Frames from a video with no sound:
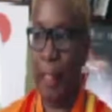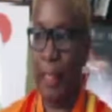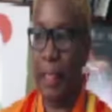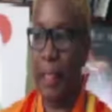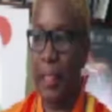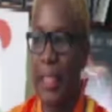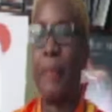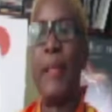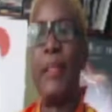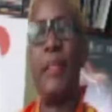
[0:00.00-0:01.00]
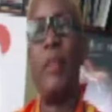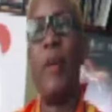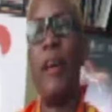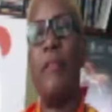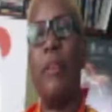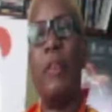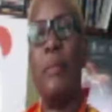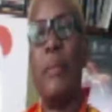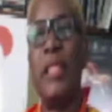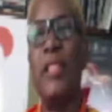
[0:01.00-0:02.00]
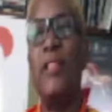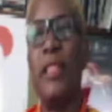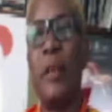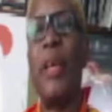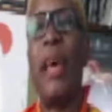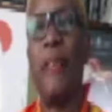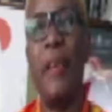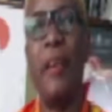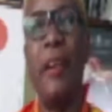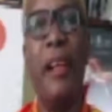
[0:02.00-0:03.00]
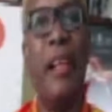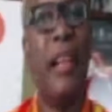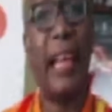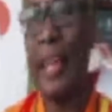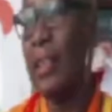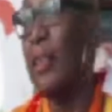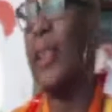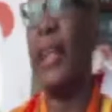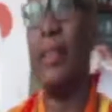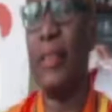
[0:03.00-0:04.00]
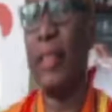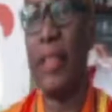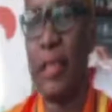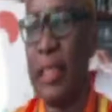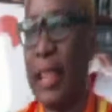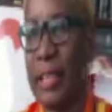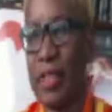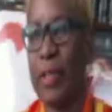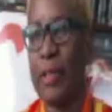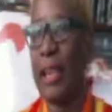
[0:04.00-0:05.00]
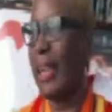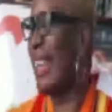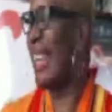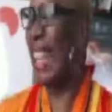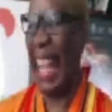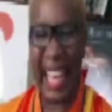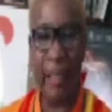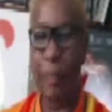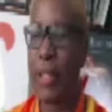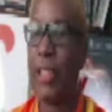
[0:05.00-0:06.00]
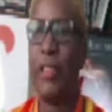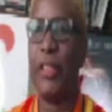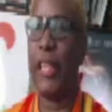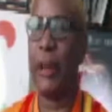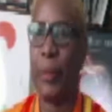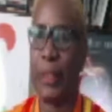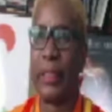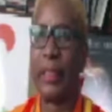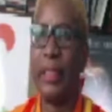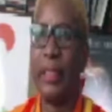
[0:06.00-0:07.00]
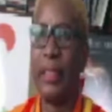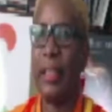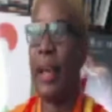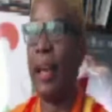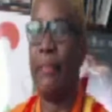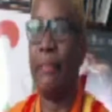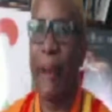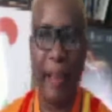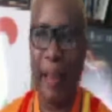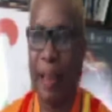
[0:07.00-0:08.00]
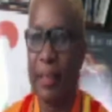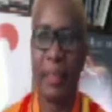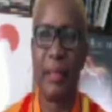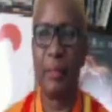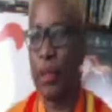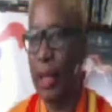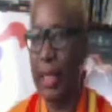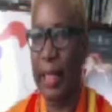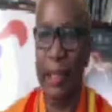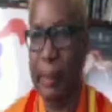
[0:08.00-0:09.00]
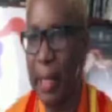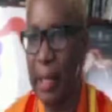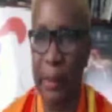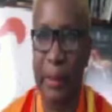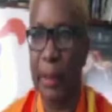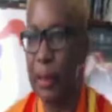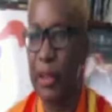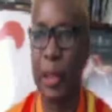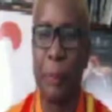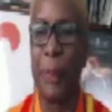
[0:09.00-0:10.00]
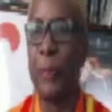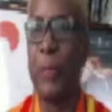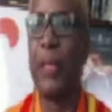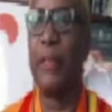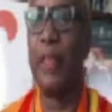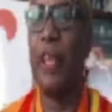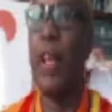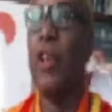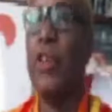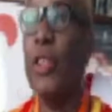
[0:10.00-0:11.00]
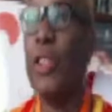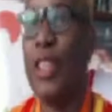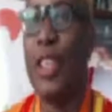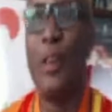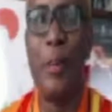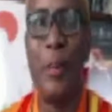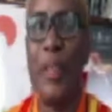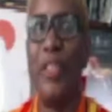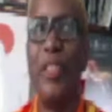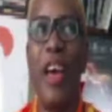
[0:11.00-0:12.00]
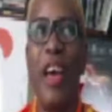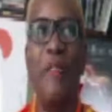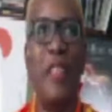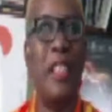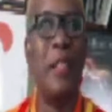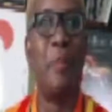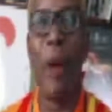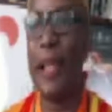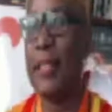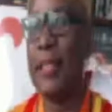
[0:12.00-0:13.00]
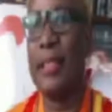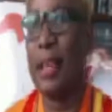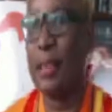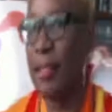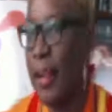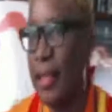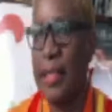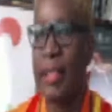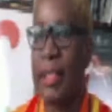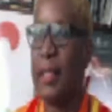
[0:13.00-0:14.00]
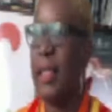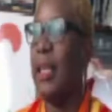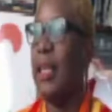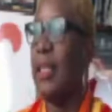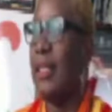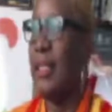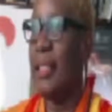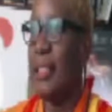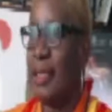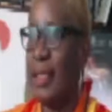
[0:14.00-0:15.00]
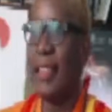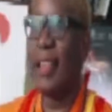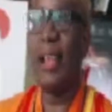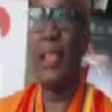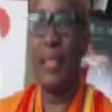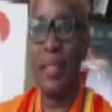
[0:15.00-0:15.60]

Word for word: these places don't have all the materials that we have here. Like I could go down on 39th Street and I can get any material I want at five dollars, and I'm trying to get them down to you know cheaper and whatever. You go to the Caribbean and you have these prices that are crazy, and these these, these designers